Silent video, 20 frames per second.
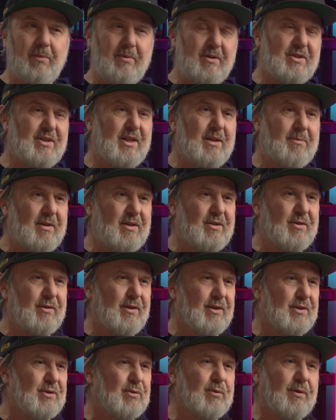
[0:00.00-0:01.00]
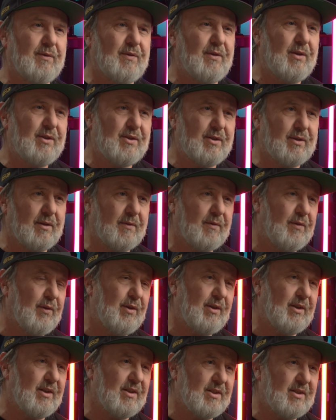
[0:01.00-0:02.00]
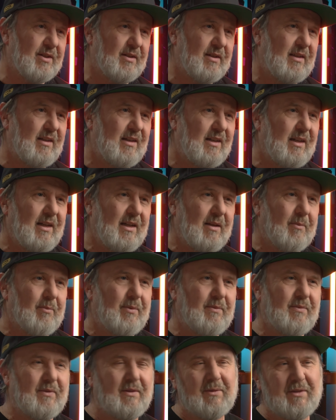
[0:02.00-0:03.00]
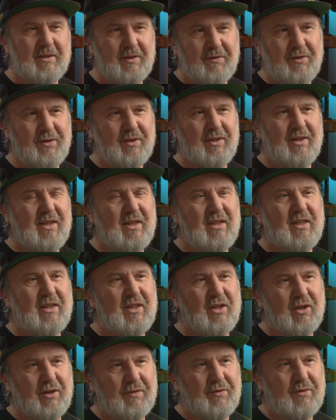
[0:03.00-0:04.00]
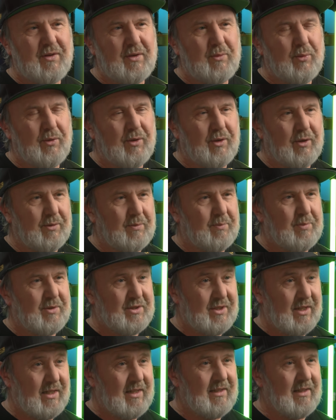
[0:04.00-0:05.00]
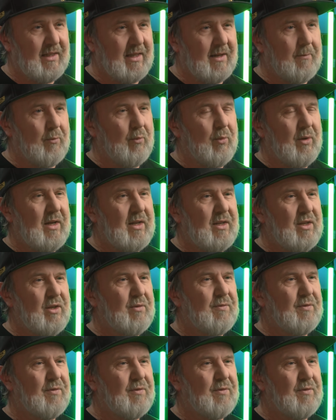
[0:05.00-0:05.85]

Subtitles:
seen me do lots of reviews on inverters. But if you're in the off-grid world, particularly where you've